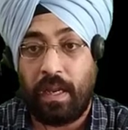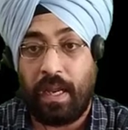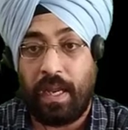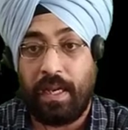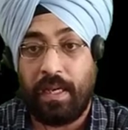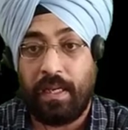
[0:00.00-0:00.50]

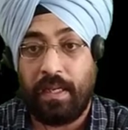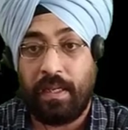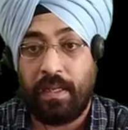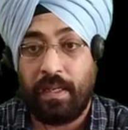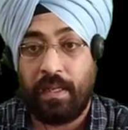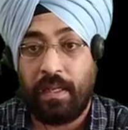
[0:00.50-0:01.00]
N,
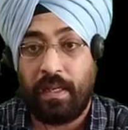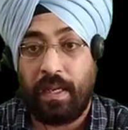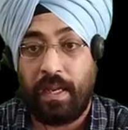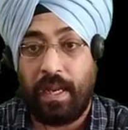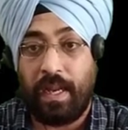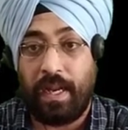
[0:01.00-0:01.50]

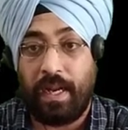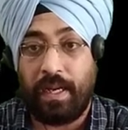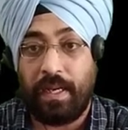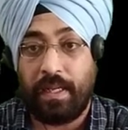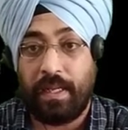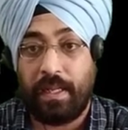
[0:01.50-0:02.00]

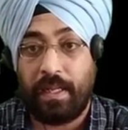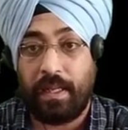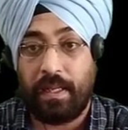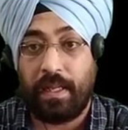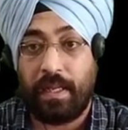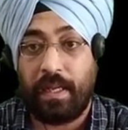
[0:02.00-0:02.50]
and
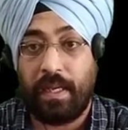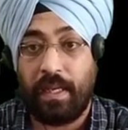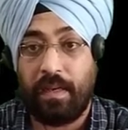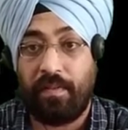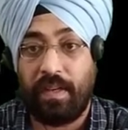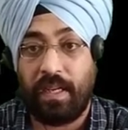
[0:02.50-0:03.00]

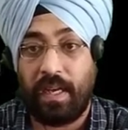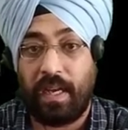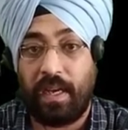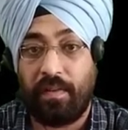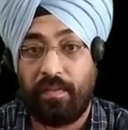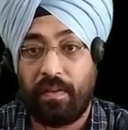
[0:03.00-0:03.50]
here we
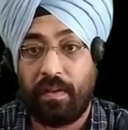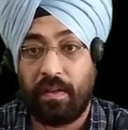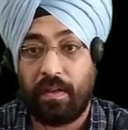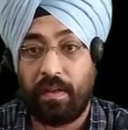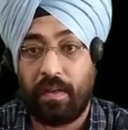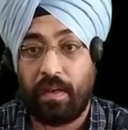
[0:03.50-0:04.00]
have
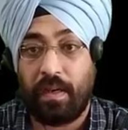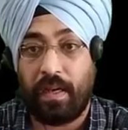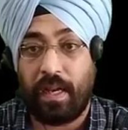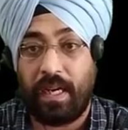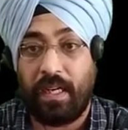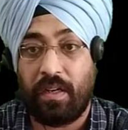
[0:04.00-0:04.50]

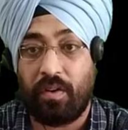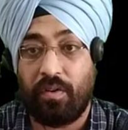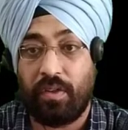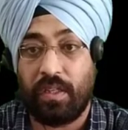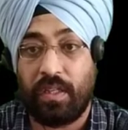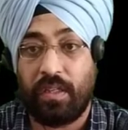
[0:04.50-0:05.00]

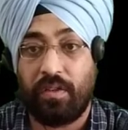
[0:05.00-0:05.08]
nitrogen.